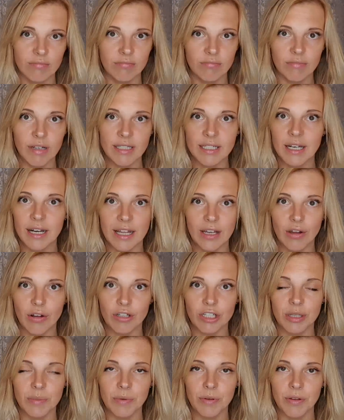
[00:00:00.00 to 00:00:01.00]
until I got
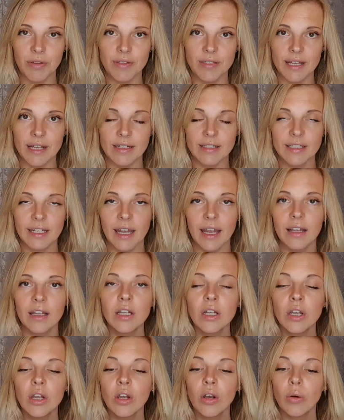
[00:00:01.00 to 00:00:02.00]
to the birth centre.
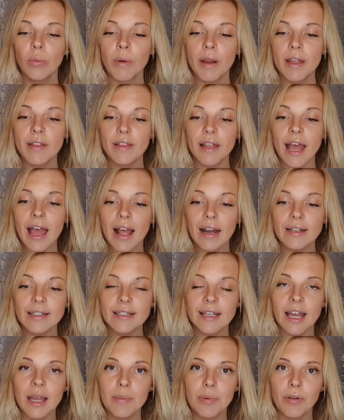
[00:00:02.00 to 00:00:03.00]
With
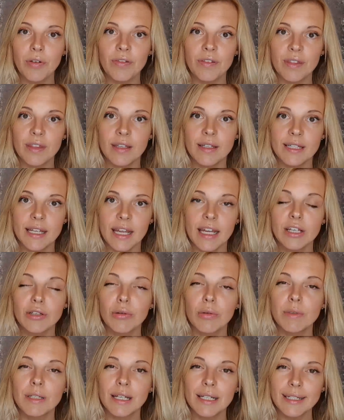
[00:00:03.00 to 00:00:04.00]
Alistair, I birthed in the day,
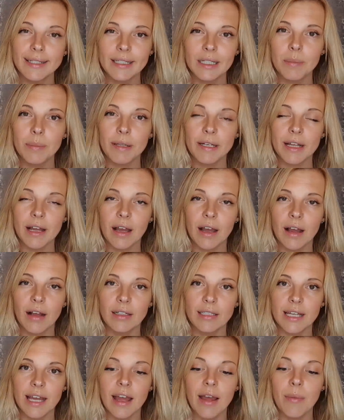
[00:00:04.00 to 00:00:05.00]
so it was a little bit
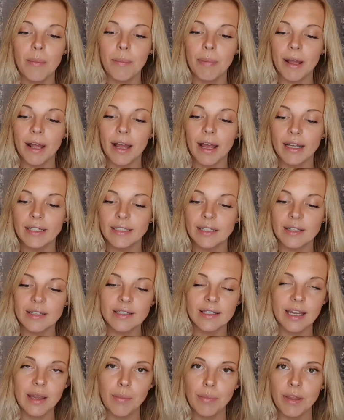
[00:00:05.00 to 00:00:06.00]
harder, but I did the
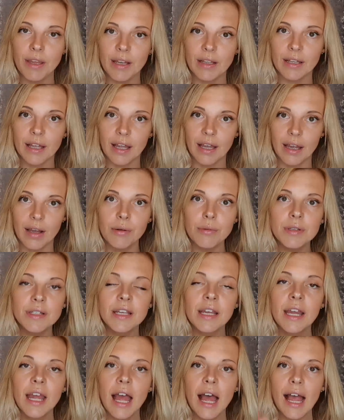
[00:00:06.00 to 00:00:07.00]
same thing in the house.
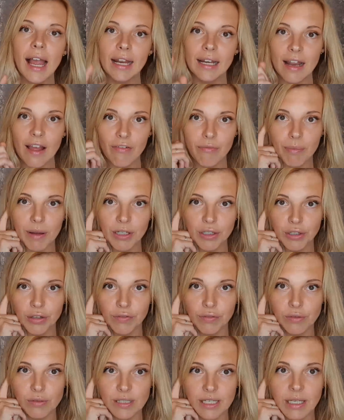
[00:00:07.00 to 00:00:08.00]
I left my
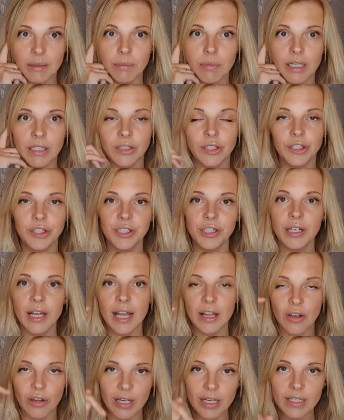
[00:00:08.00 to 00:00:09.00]
earphones in my ear, I
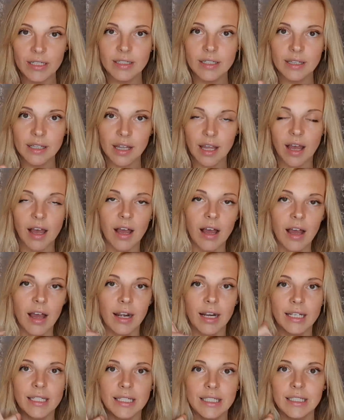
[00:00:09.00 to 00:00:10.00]
got into the car,
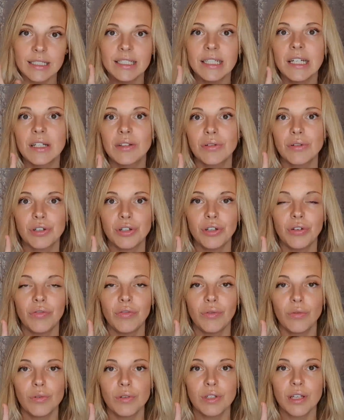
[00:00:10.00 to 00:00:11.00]
and I didn't take those
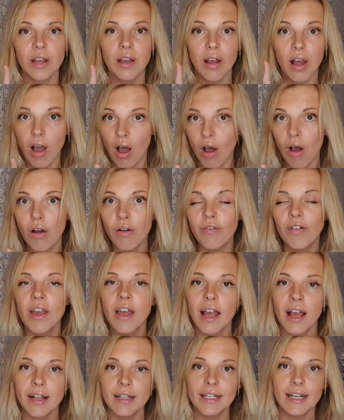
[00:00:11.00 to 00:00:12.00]
earphones off
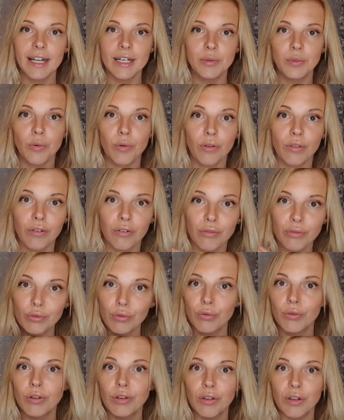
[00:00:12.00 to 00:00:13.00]
until I'd walked
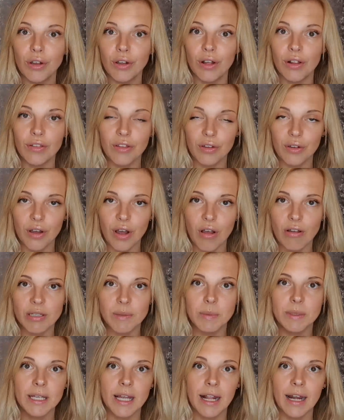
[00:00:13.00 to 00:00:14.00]
through the
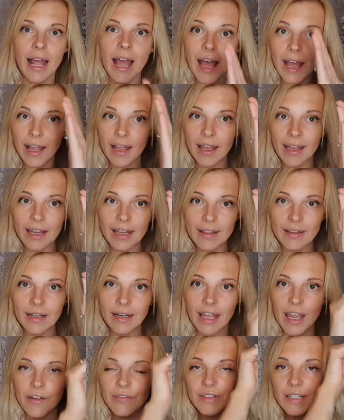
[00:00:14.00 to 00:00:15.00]
hospital, in the
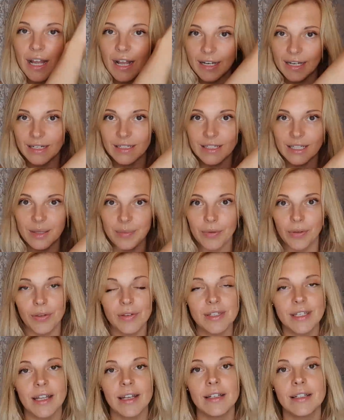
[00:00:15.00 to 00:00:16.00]
lift, and into the
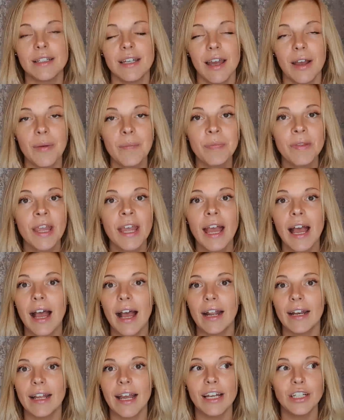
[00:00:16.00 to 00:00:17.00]
birth centre.
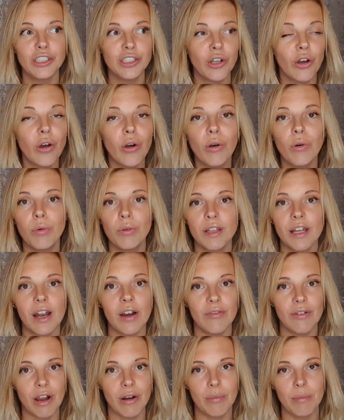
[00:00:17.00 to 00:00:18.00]
And I know that
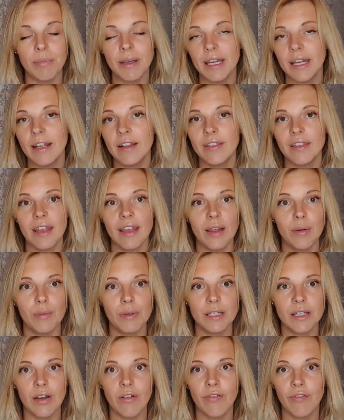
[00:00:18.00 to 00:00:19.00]
around me it
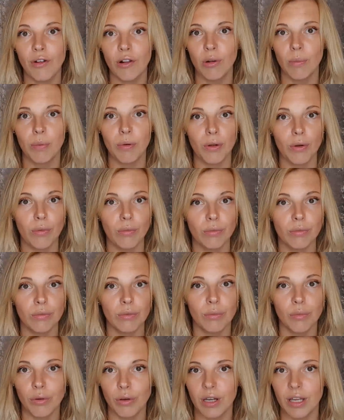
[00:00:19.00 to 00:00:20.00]
was a full-blown
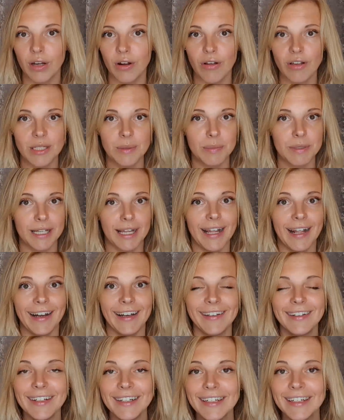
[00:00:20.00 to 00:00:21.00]
working hospital.
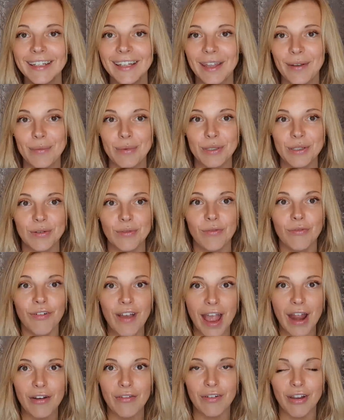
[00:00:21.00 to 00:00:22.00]
It was
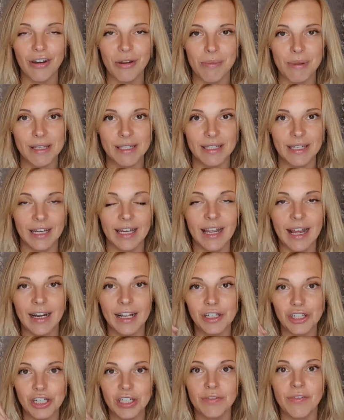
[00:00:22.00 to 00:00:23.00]
very busy, and I
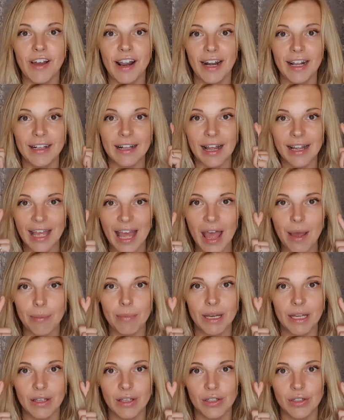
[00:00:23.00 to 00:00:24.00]
just felt like that kept
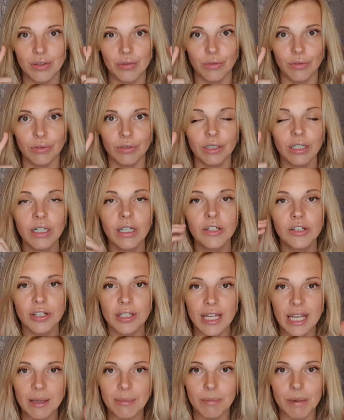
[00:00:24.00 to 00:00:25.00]
me in the zone, just
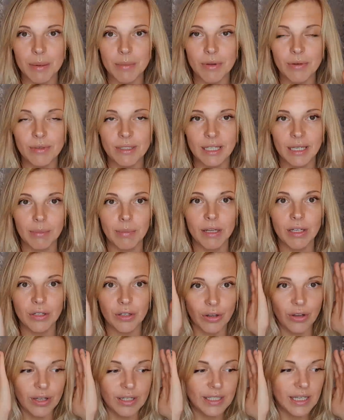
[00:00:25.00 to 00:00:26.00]
keeping my music in my
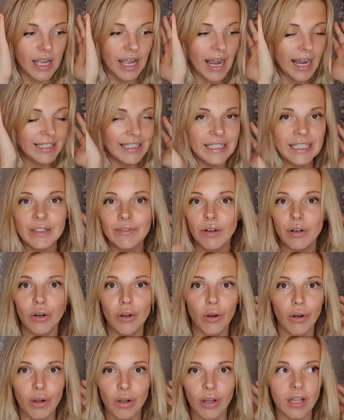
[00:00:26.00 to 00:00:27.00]
ears. I didn't even
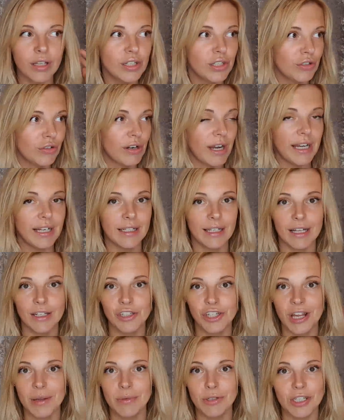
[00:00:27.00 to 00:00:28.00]
look straight, like
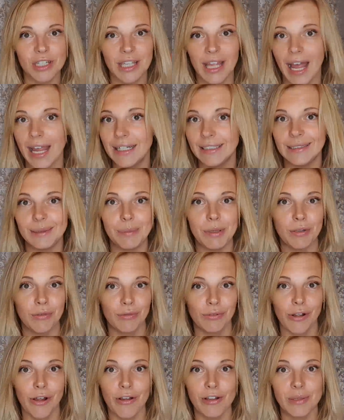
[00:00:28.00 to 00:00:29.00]
James just guided me
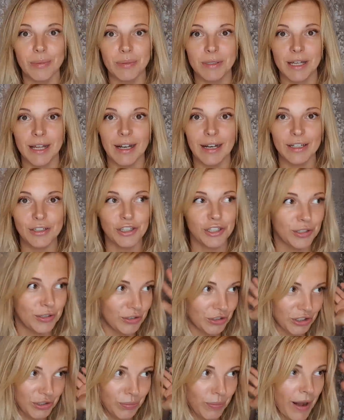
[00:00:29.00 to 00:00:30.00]
through the hospital. I
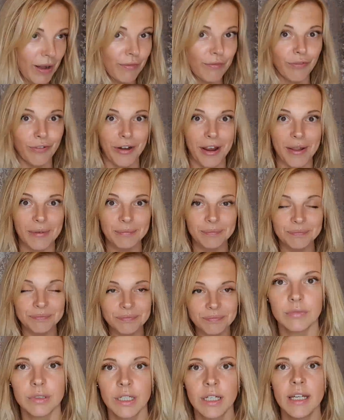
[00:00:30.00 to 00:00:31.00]
just went for it.
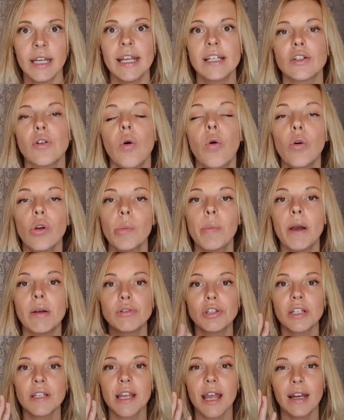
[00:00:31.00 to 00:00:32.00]
It's all about
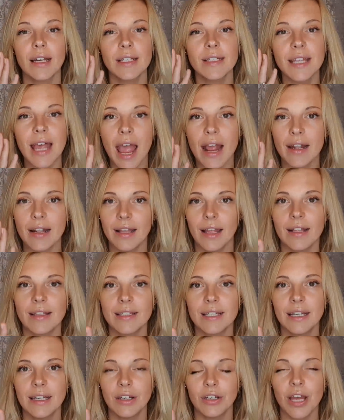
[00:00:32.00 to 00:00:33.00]
just kind of setting that
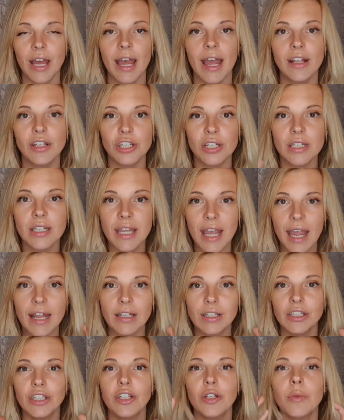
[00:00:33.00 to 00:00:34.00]
scene in your head, just
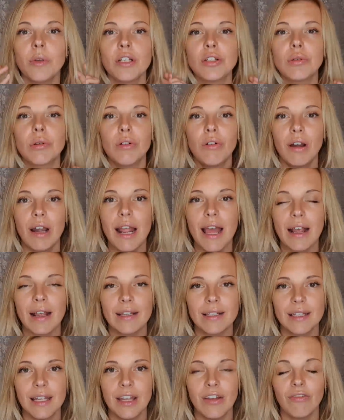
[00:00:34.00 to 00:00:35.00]
getting you into a
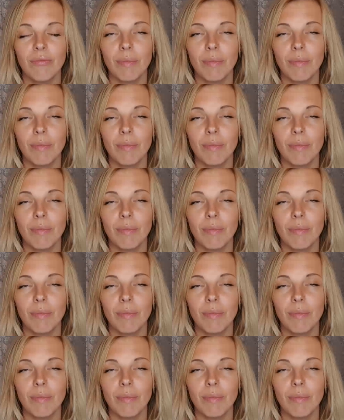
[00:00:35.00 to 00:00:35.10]
relaxed state of